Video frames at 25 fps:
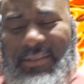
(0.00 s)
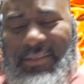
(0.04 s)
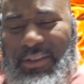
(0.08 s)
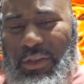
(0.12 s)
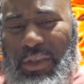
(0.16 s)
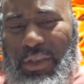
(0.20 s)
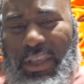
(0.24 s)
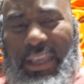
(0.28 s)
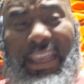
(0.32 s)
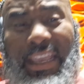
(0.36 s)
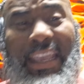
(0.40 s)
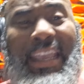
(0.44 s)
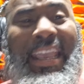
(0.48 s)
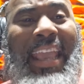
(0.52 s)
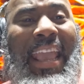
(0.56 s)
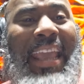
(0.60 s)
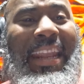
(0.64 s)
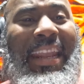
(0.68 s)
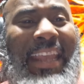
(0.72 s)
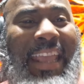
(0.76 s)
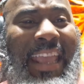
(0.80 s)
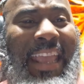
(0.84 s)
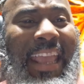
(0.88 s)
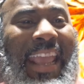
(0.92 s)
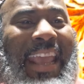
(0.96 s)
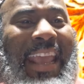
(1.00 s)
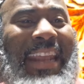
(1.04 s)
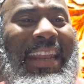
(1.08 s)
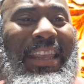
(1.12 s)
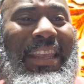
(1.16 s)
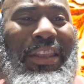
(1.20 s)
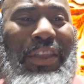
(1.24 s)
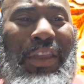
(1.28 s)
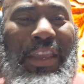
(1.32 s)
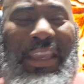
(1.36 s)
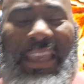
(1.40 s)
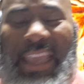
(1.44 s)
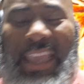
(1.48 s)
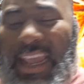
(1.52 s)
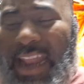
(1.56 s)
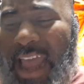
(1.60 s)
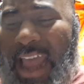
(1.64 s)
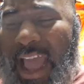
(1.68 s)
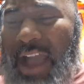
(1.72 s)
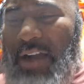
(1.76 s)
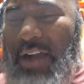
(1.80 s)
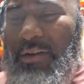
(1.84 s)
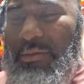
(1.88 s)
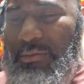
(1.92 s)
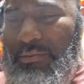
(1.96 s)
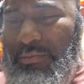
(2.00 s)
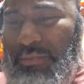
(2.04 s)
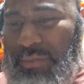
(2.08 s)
You get in and you get out.